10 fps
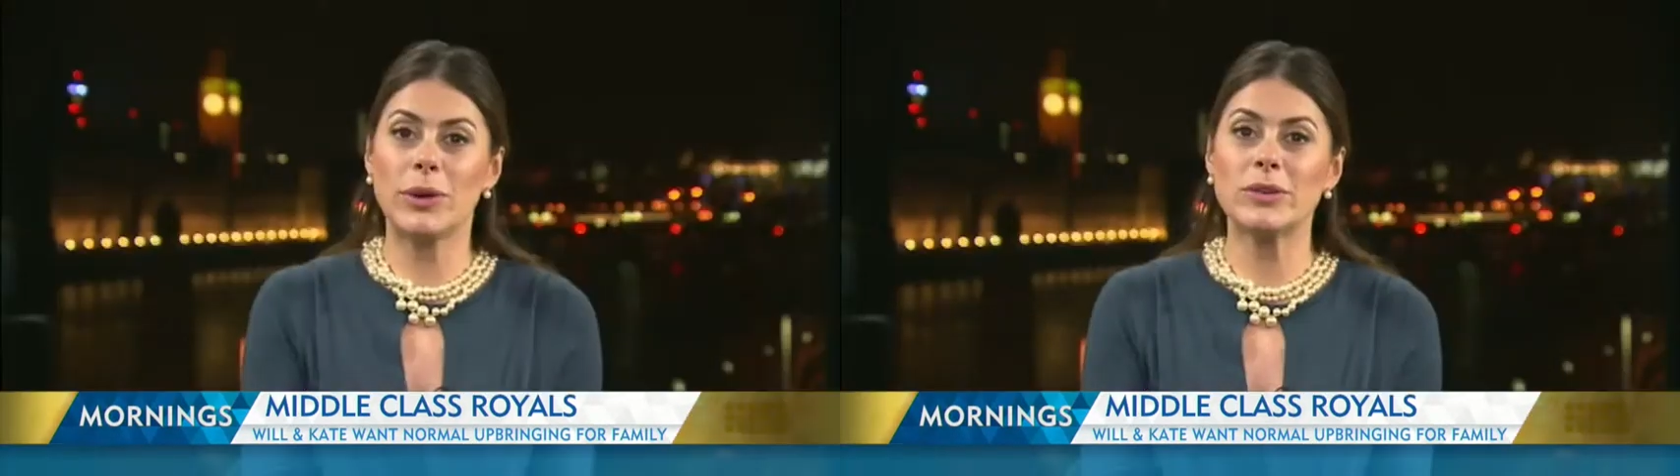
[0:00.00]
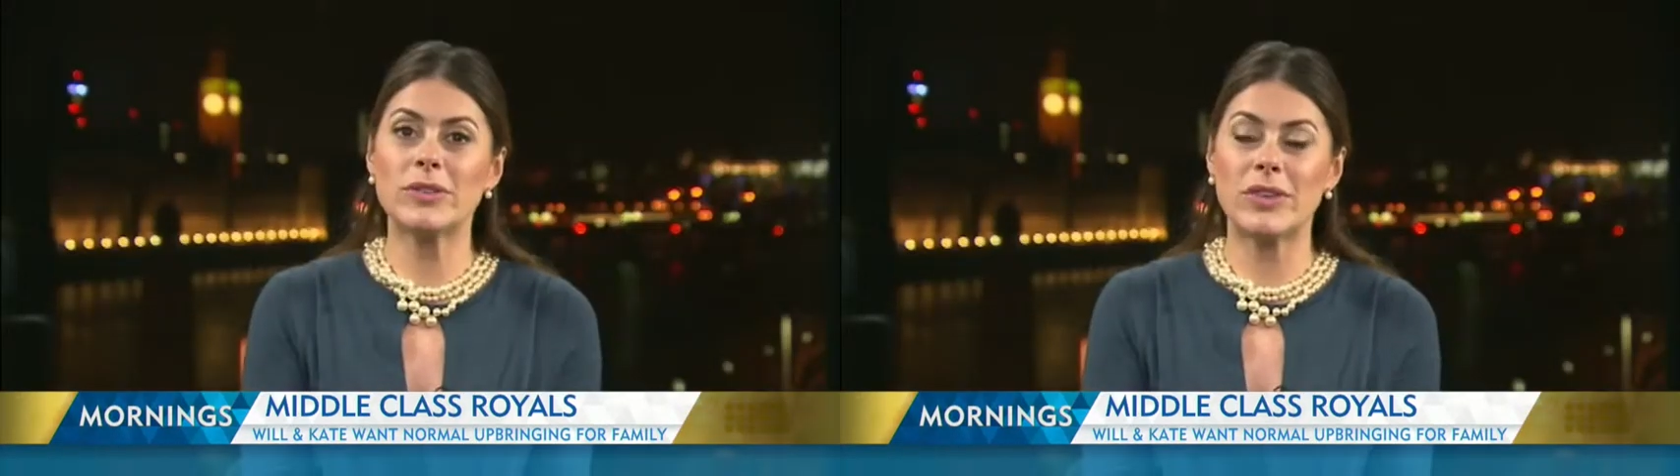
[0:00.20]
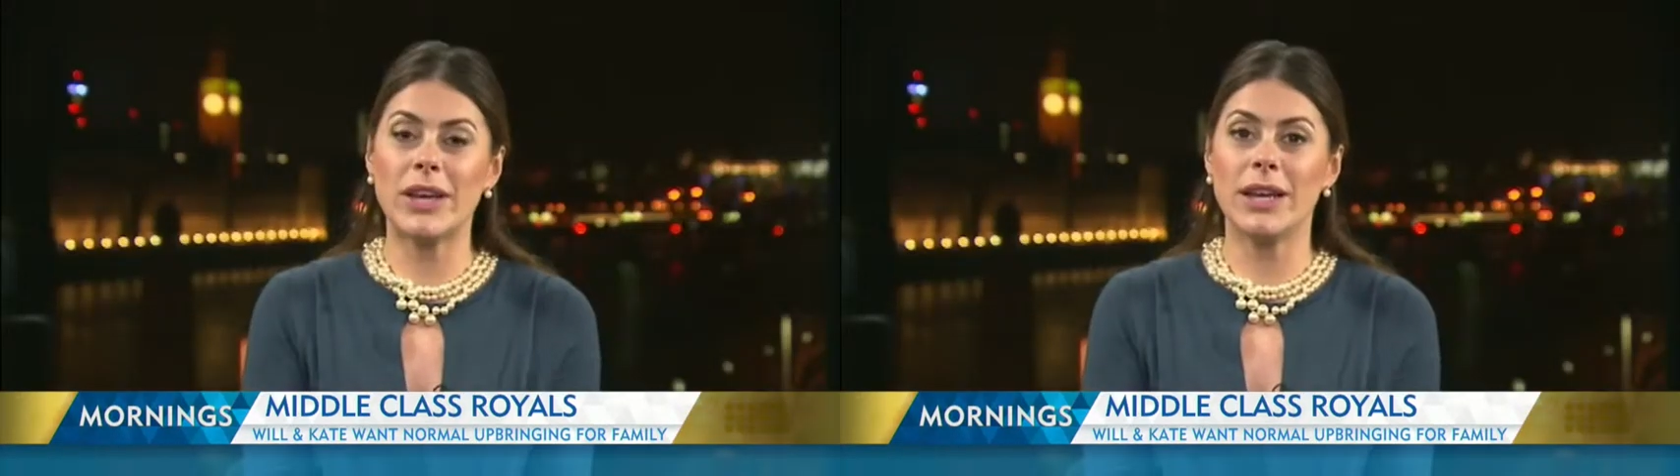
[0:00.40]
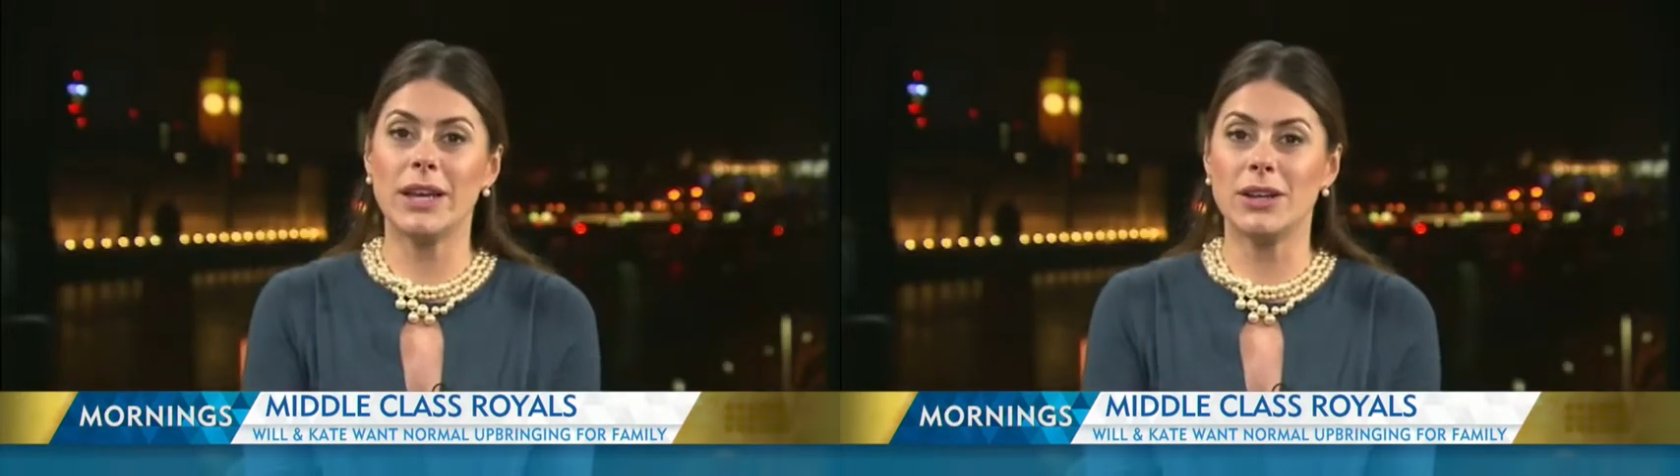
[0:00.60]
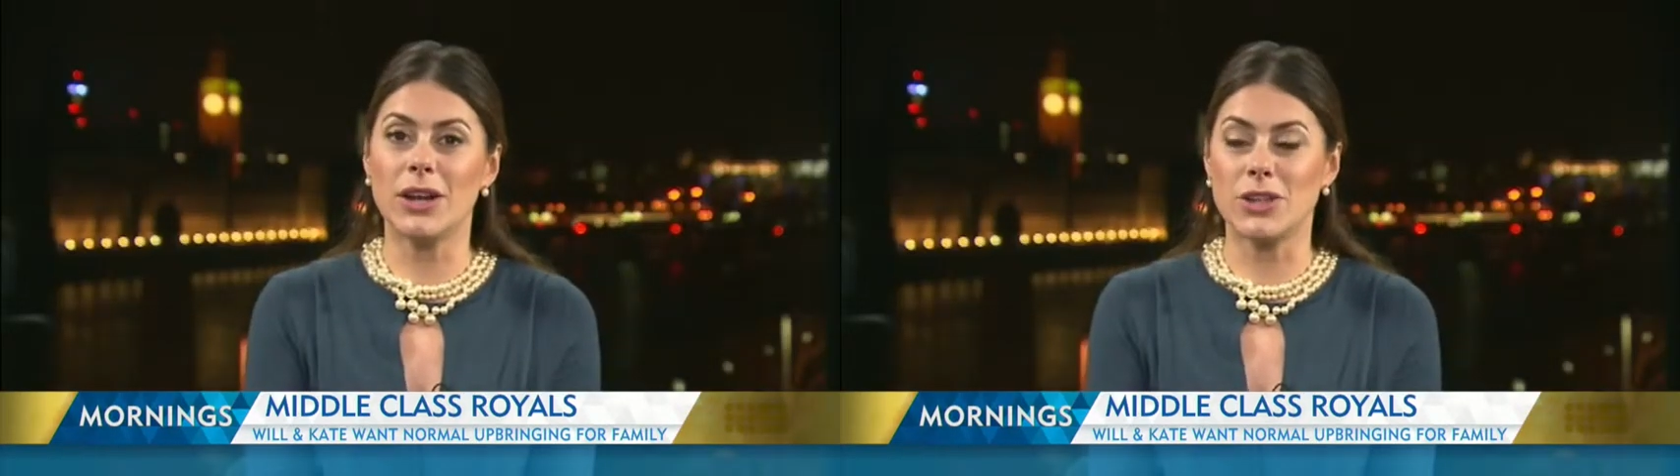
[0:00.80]
we'll
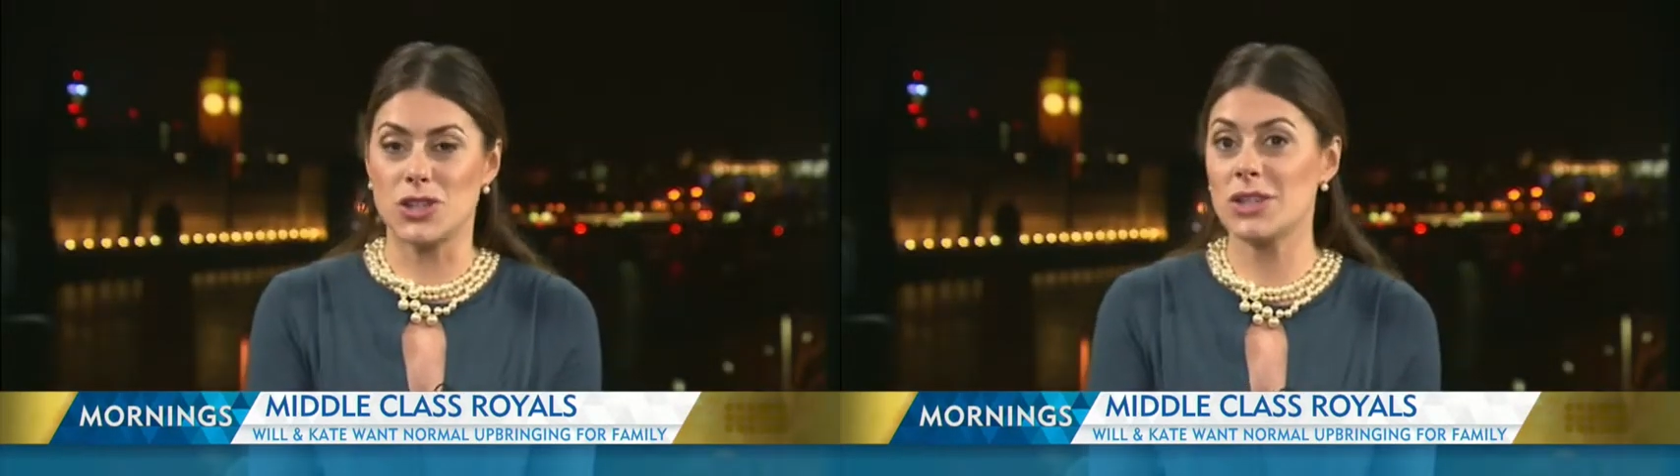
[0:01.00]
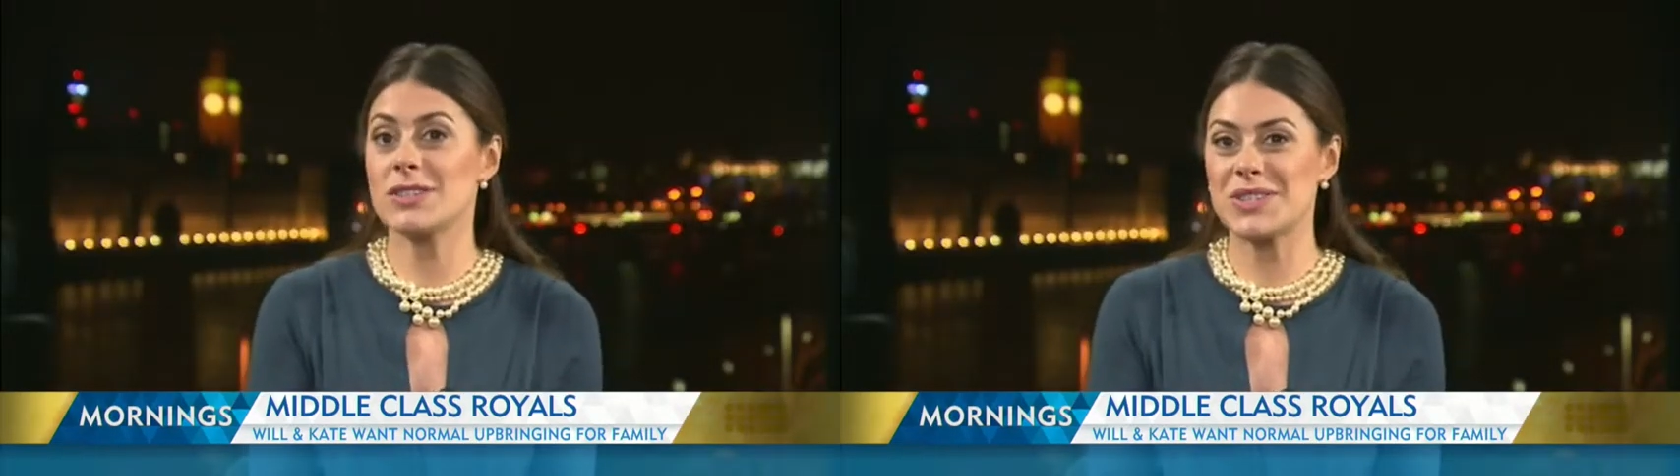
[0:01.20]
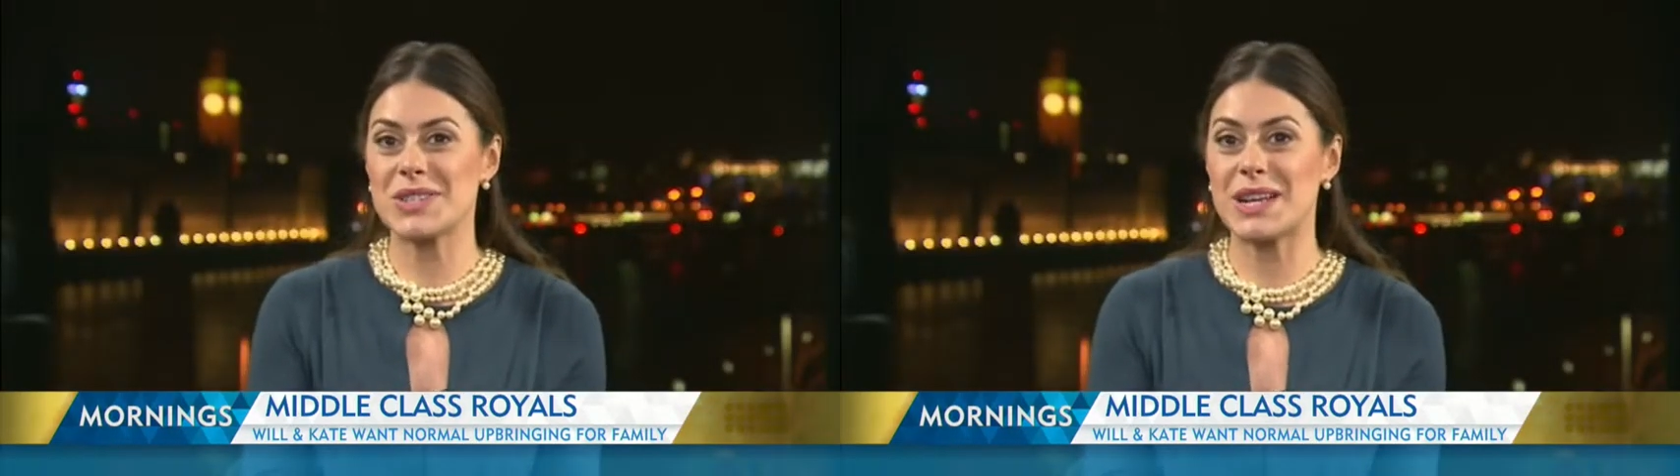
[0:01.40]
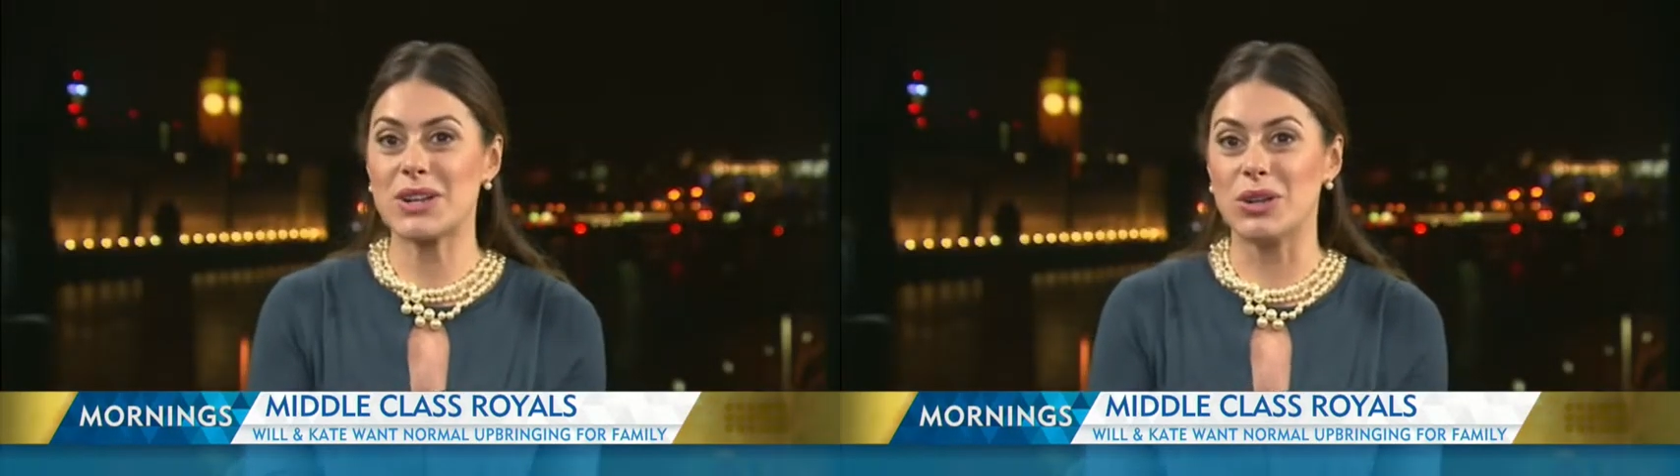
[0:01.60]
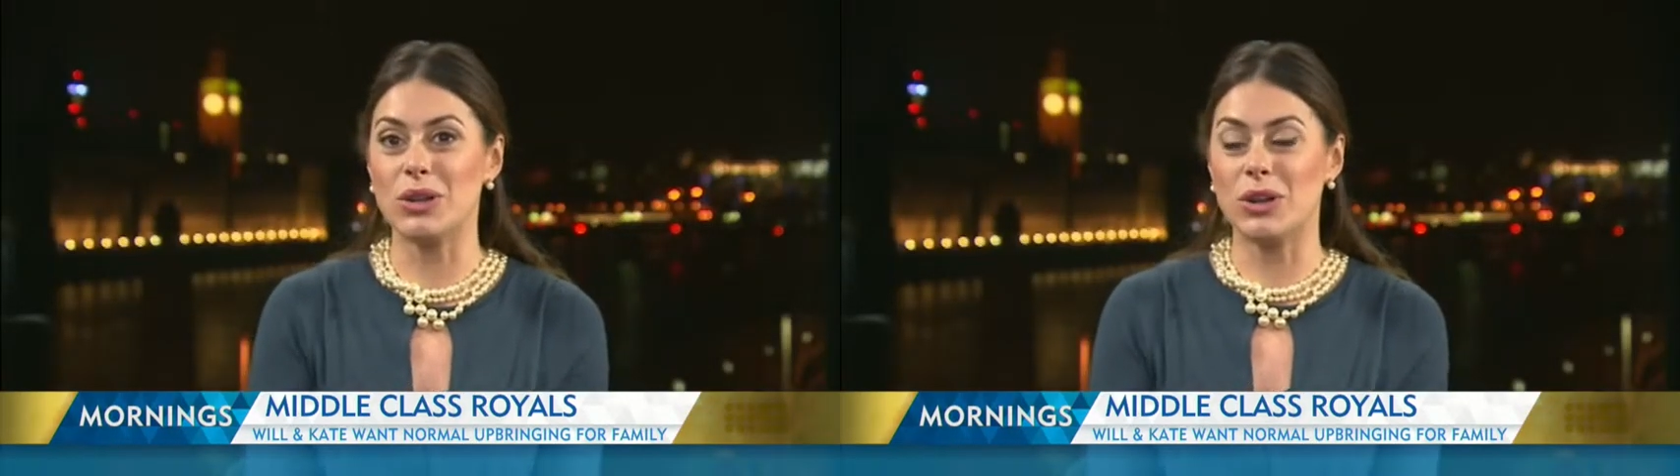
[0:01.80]
see just as
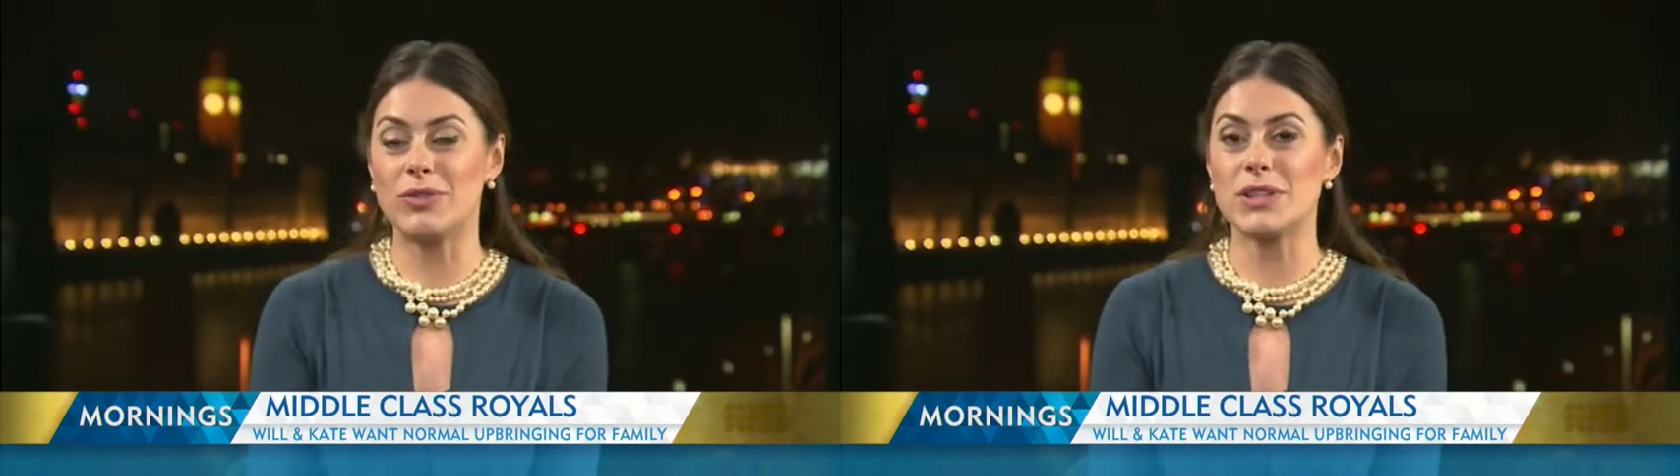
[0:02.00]
little of